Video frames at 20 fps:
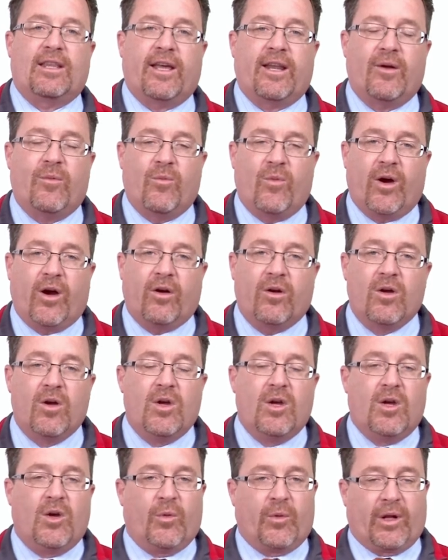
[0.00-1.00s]
that I'm wearing.
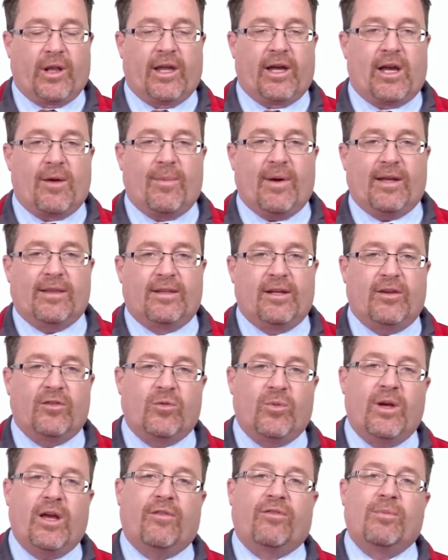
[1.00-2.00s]
What I like about this,
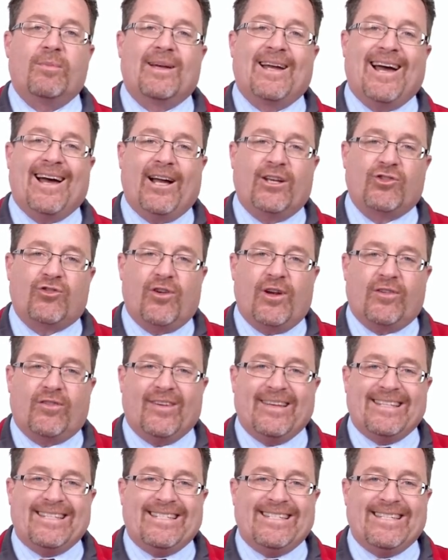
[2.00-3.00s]
we have some
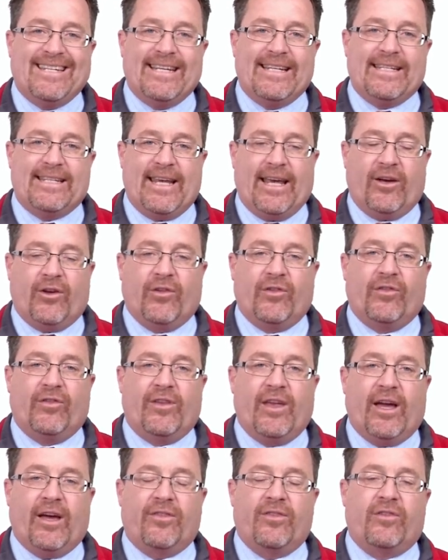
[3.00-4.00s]
contrasting details
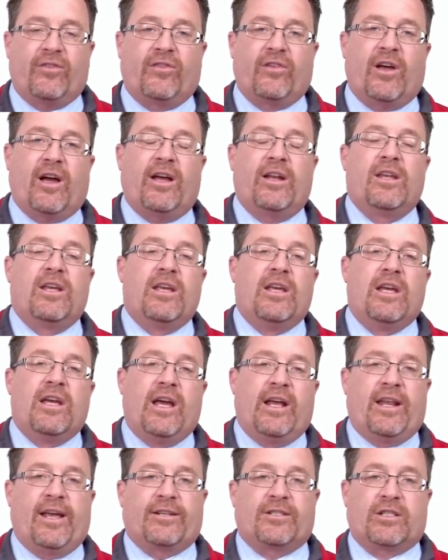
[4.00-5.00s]
down the side.
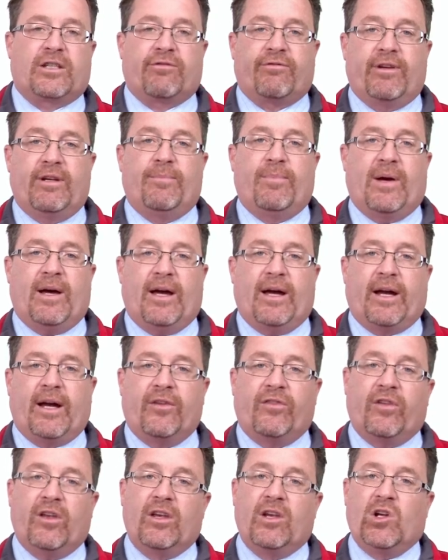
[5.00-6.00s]
It has three
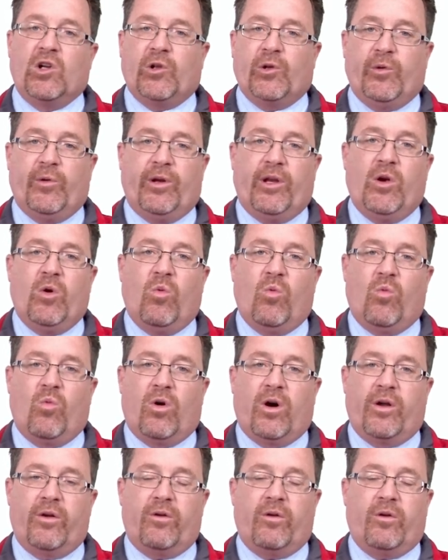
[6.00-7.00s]
pockets, including
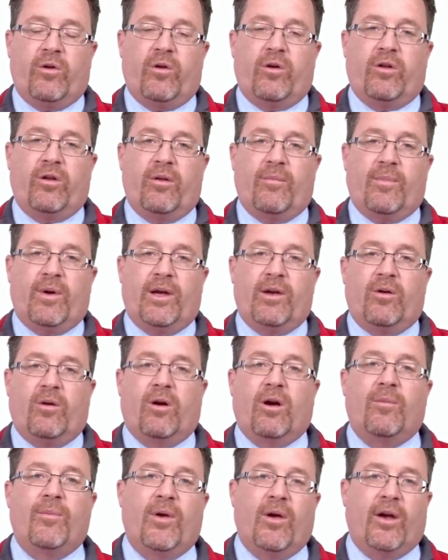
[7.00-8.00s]
one on my
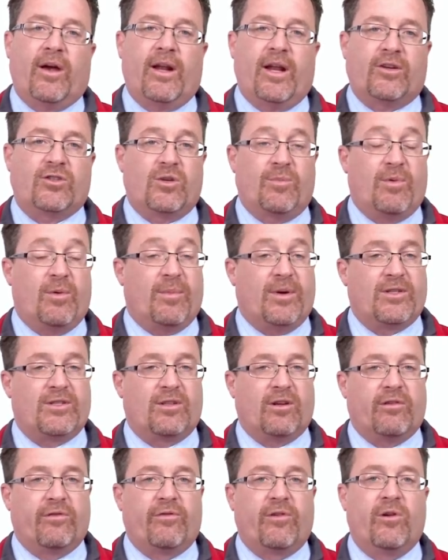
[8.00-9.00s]
arm here. I can actually put my
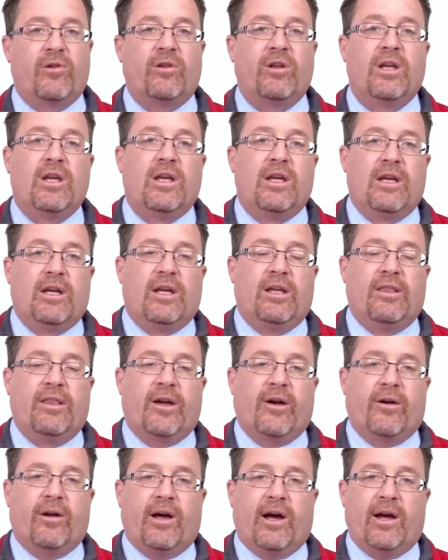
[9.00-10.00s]
cell phone in
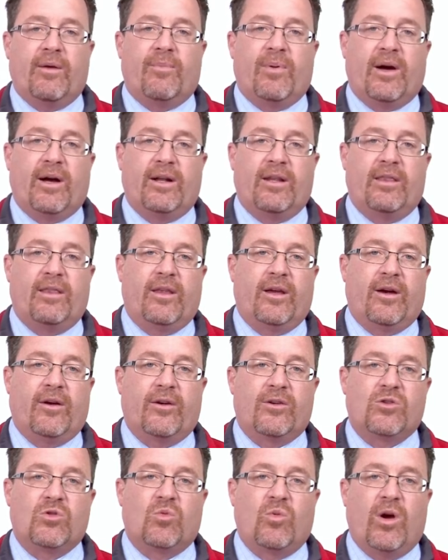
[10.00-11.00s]
there, an iPod in there
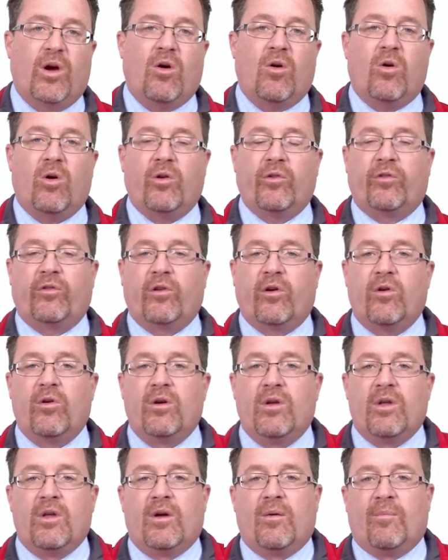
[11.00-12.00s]
as well. Also,
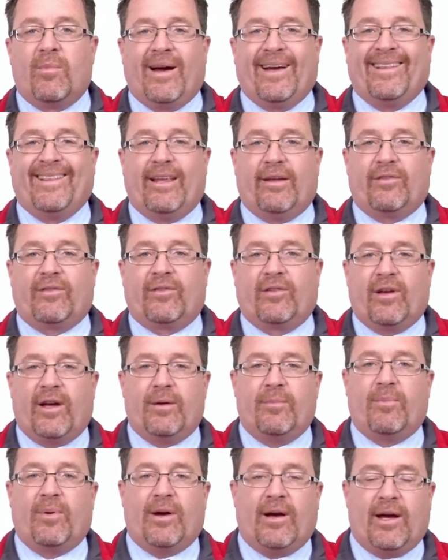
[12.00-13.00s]
my left
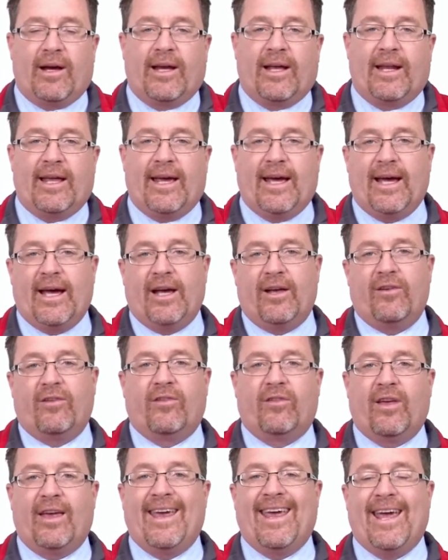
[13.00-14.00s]
side pocket
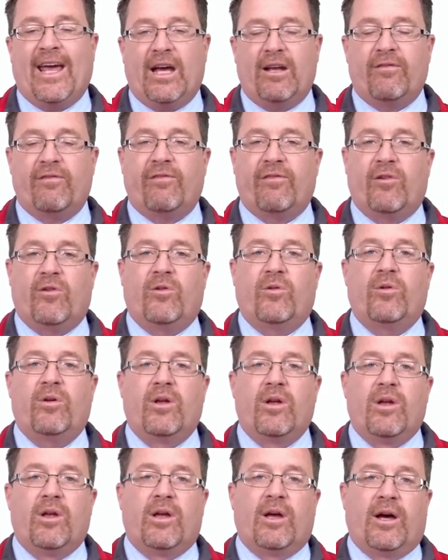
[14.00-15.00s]
has a headphone
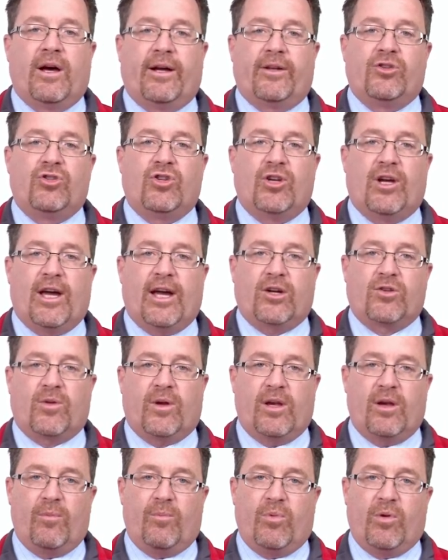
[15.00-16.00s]
uh, jack, so I
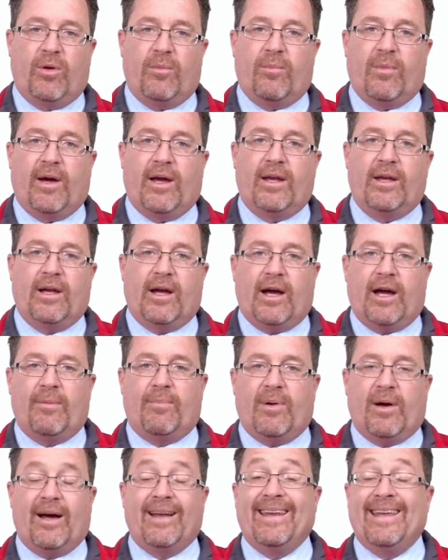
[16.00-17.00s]
can put my
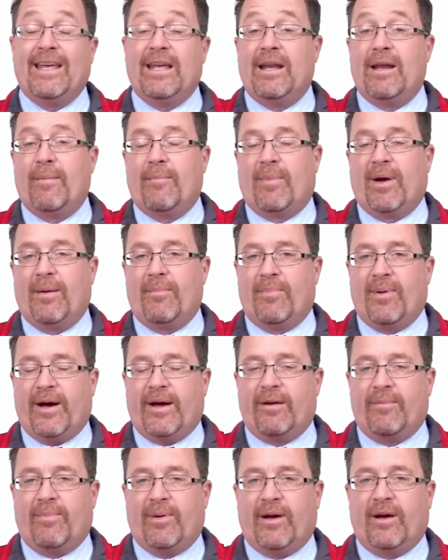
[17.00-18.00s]
iPod in my
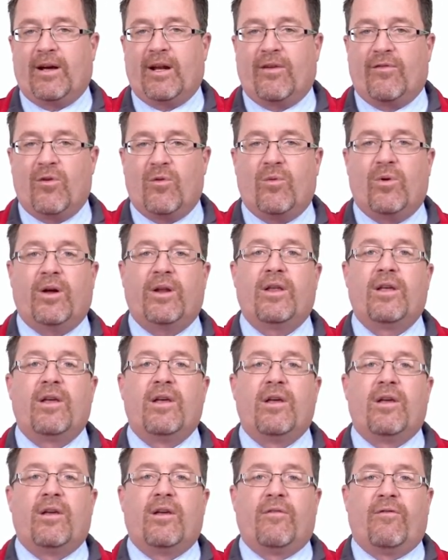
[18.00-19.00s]
bottom pocket if I want,
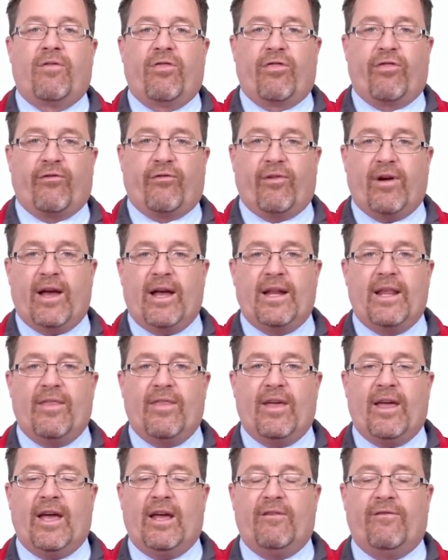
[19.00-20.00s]
thread
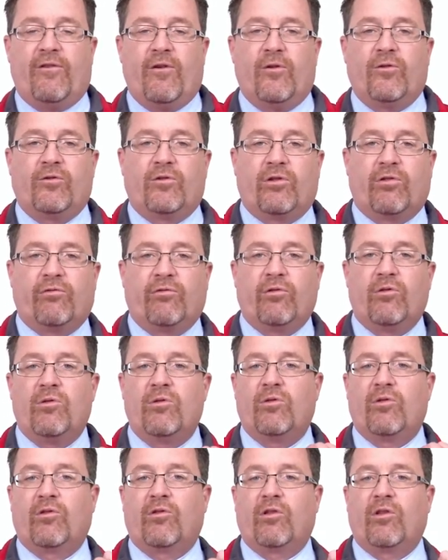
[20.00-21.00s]
the headphones
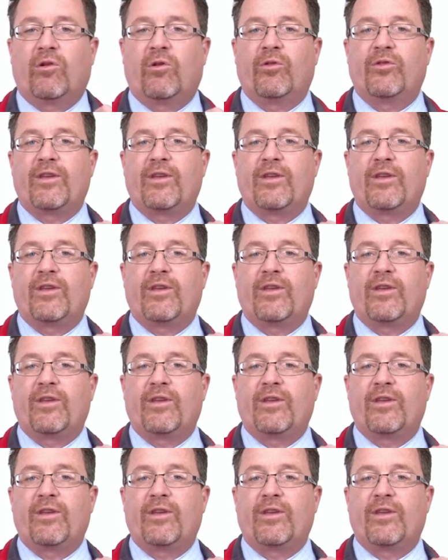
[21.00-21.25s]
through. There's a little